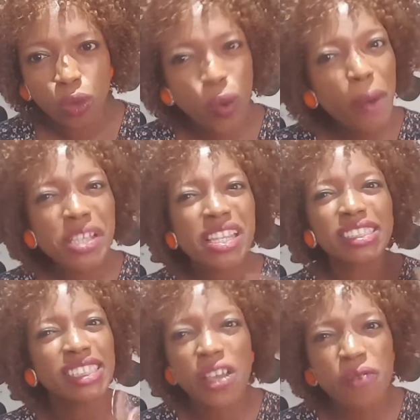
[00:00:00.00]
Where is
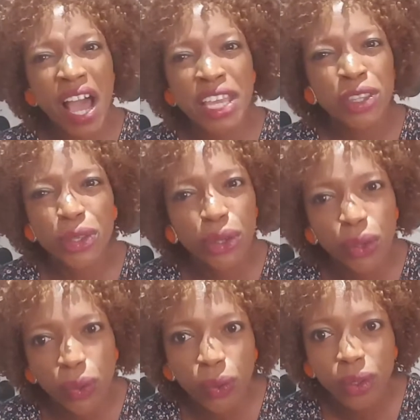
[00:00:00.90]
the diva in
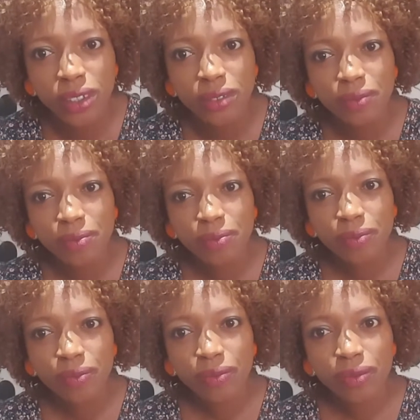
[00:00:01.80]
you?
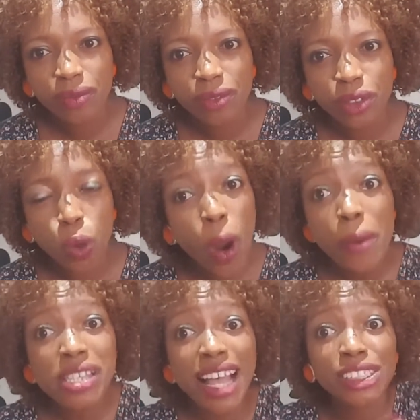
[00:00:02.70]
Where
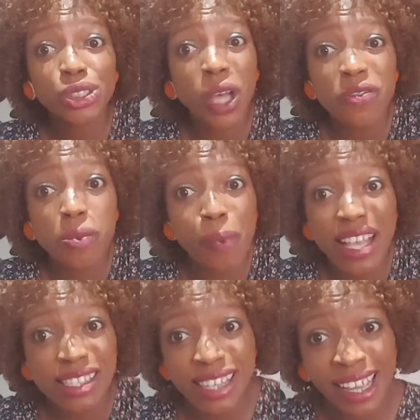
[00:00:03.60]
is that soft
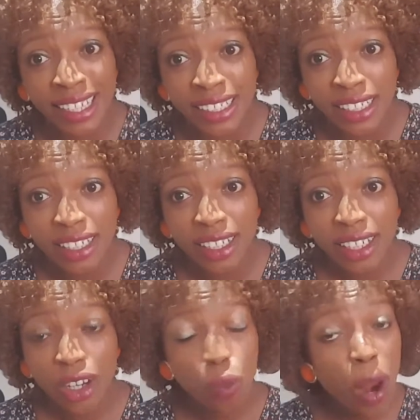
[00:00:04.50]
person?
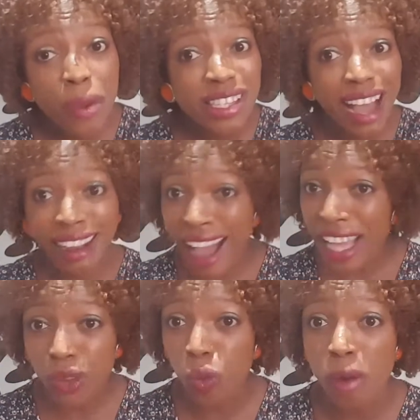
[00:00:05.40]
Where is that
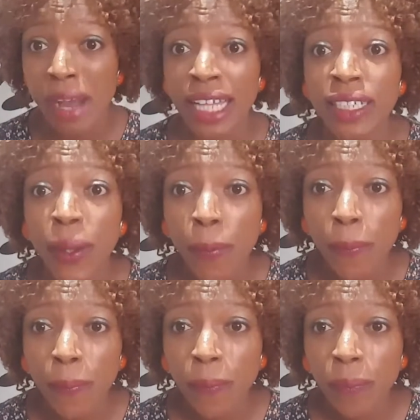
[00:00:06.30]
kind woman?
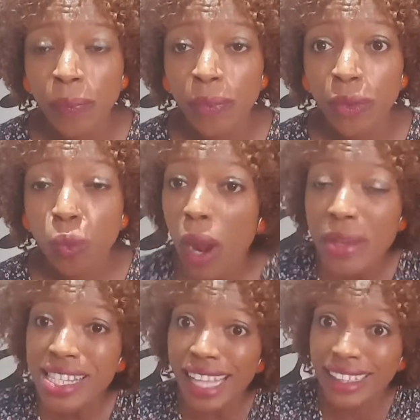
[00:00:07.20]
Where
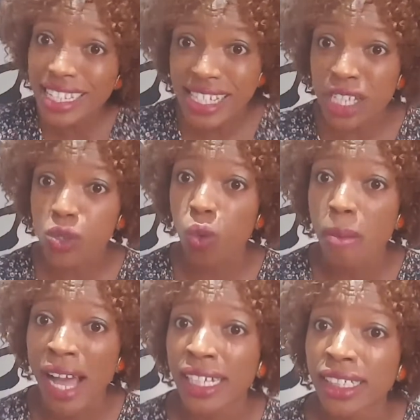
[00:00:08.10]
is that decent
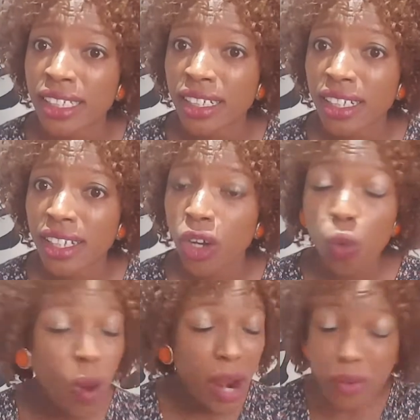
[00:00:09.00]
woman?
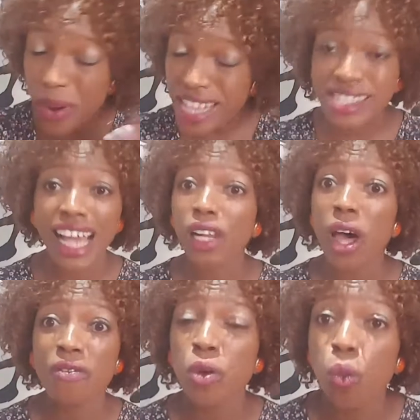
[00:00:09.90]
Where is that
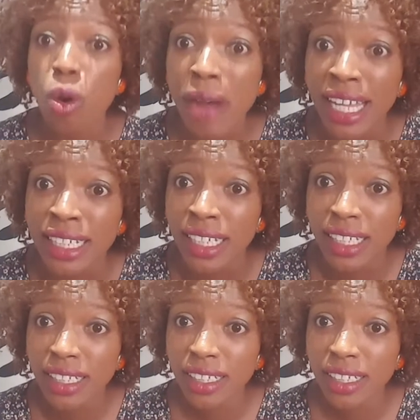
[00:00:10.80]
loving woman?